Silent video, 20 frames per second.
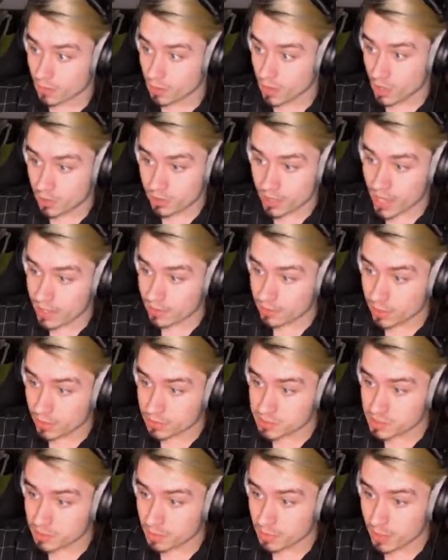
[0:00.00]
Okay, you
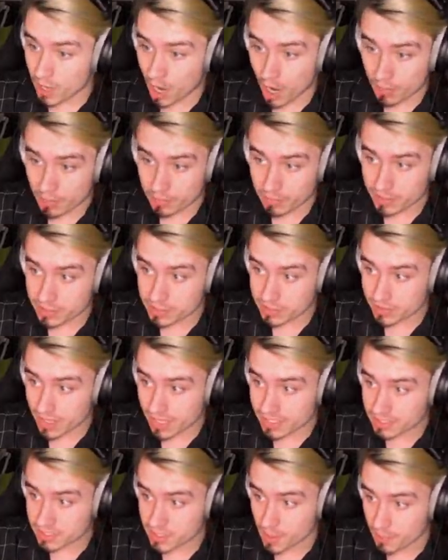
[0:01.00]
don't seem to be harming me, so
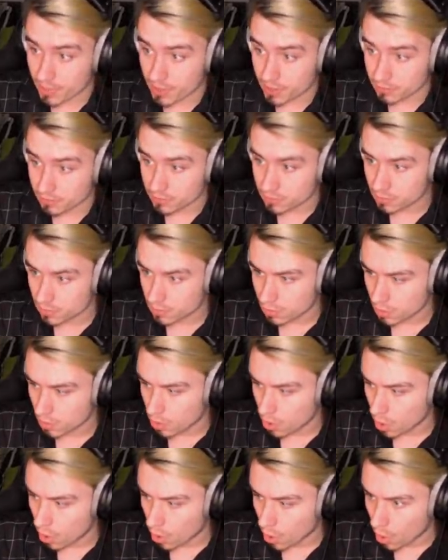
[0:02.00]
that's something.
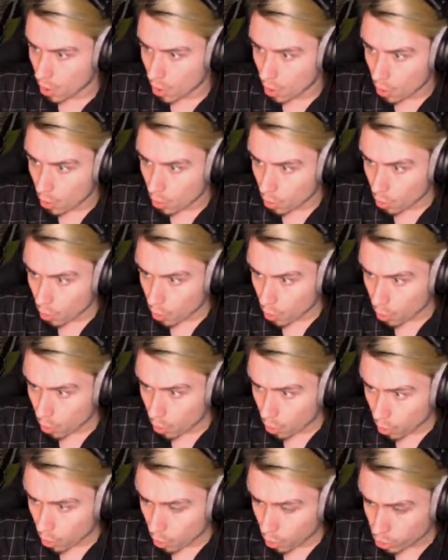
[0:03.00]

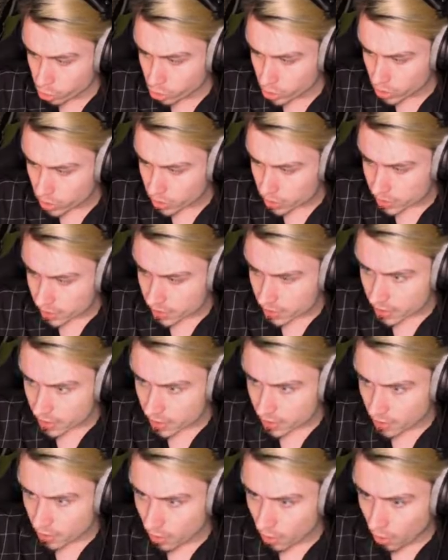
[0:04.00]
Woo!
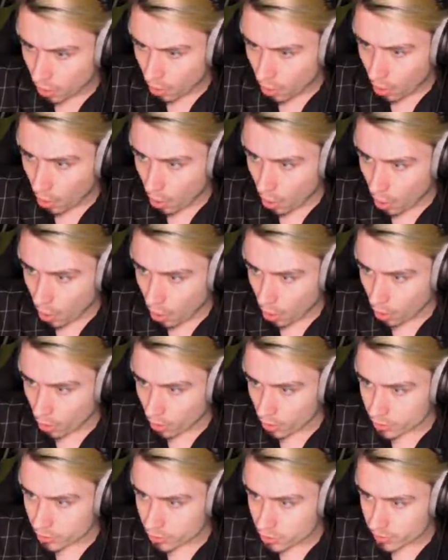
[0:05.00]

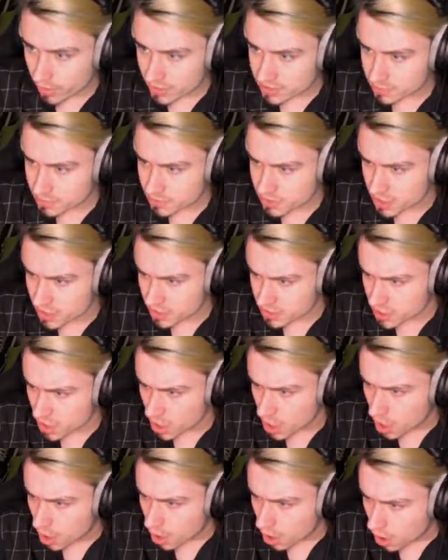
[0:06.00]
Oh, new S M Gs.
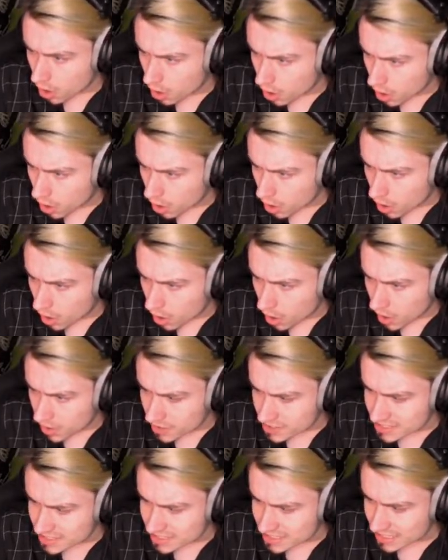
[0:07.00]
A
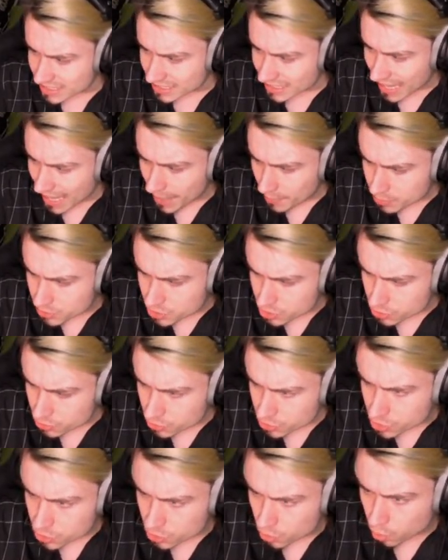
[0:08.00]
slap
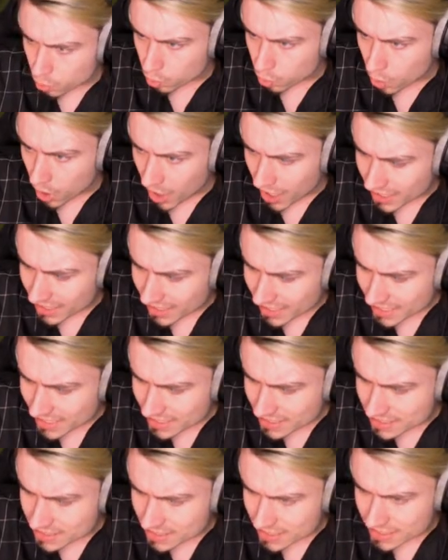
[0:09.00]
juice? What
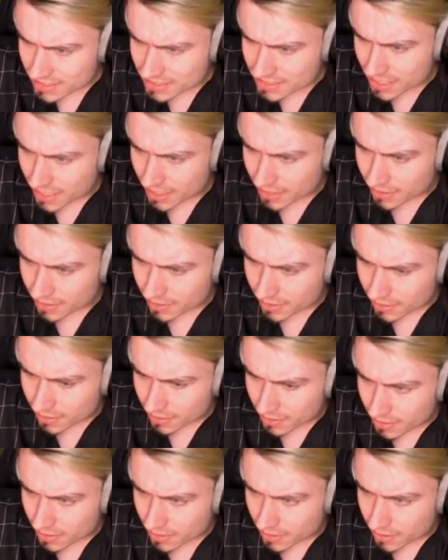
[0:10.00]
is this thing?
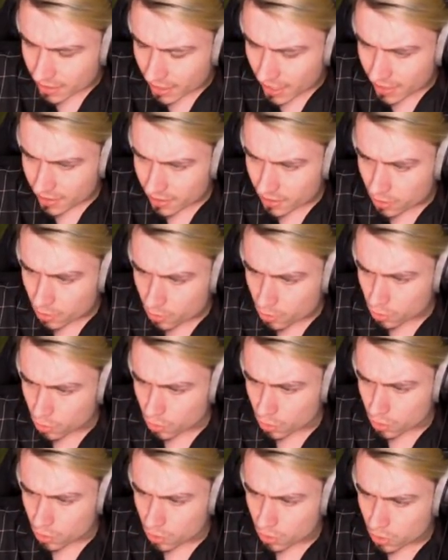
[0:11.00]
Can I?
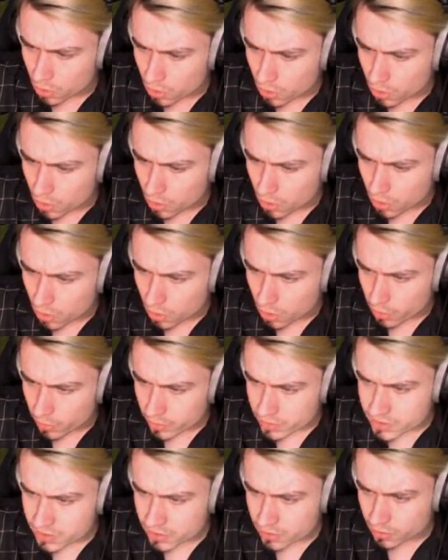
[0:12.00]
Ooh. What
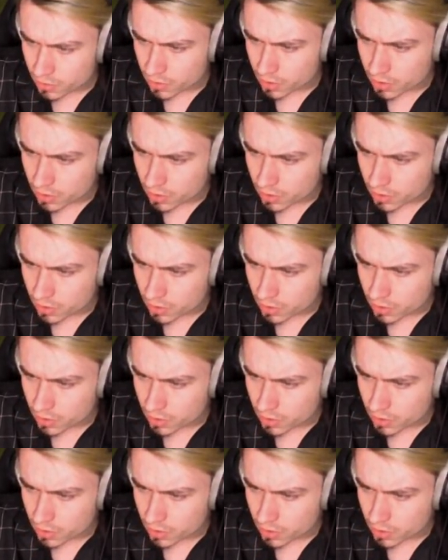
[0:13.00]
does it do?